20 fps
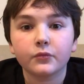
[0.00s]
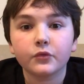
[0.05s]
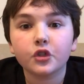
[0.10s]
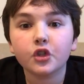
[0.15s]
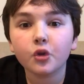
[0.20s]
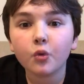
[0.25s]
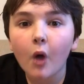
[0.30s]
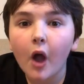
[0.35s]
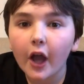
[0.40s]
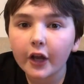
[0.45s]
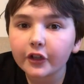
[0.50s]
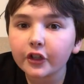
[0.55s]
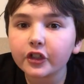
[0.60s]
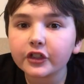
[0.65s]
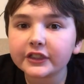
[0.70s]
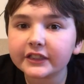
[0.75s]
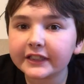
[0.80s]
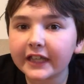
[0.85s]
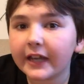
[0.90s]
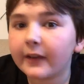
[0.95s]
To
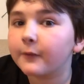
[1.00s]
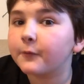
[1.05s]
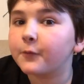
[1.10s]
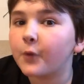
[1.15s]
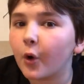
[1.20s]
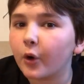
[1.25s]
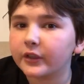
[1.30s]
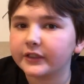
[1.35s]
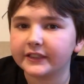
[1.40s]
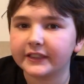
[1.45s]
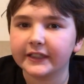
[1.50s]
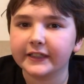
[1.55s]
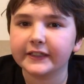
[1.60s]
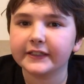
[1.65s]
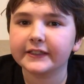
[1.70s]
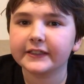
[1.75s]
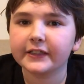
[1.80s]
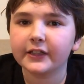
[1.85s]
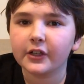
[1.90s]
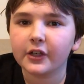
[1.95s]
understand
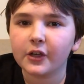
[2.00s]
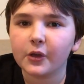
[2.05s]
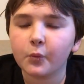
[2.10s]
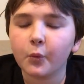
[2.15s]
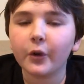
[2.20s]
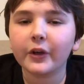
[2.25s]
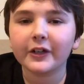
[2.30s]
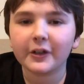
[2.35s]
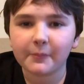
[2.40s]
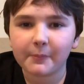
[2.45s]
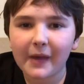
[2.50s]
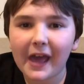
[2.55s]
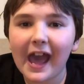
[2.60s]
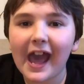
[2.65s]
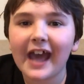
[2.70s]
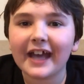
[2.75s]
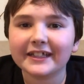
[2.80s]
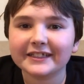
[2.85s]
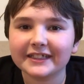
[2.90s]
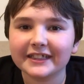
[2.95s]
forces, we're going to
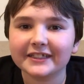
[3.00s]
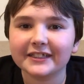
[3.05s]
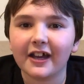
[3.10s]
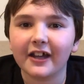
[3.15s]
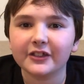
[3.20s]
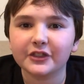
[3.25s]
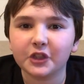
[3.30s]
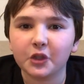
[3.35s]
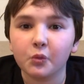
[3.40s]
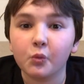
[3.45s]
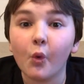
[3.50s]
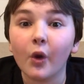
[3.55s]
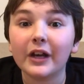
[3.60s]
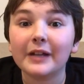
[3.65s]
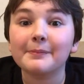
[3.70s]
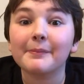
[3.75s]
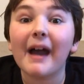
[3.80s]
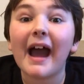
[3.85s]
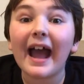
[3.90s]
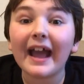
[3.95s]
pass this on to one
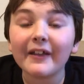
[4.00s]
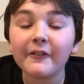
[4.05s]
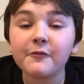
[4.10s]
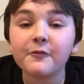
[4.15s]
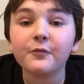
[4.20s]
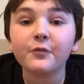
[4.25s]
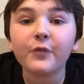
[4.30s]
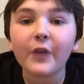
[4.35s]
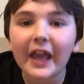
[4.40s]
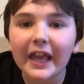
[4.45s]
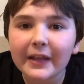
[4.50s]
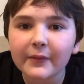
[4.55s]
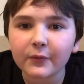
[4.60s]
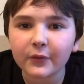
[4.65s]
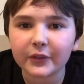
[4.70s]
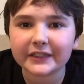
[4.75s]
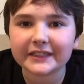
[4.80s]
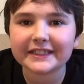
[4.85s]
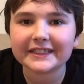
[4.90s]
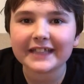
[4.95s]
of my
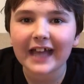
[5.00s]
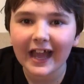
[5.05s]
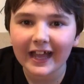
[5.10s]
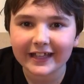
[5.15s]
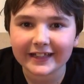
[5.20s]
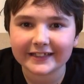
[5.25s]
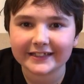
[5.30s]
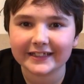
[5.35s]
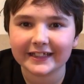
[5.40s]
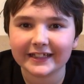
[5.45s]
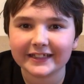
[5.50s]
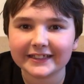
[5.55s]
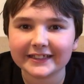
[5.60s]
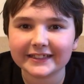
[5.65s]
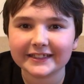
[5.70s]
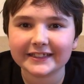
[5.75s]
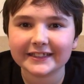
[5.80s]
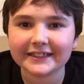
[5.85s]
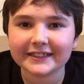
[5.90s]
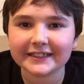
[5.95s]
favorite
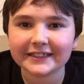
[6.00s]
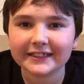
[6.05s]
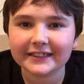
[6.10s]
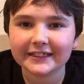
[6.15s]
scientists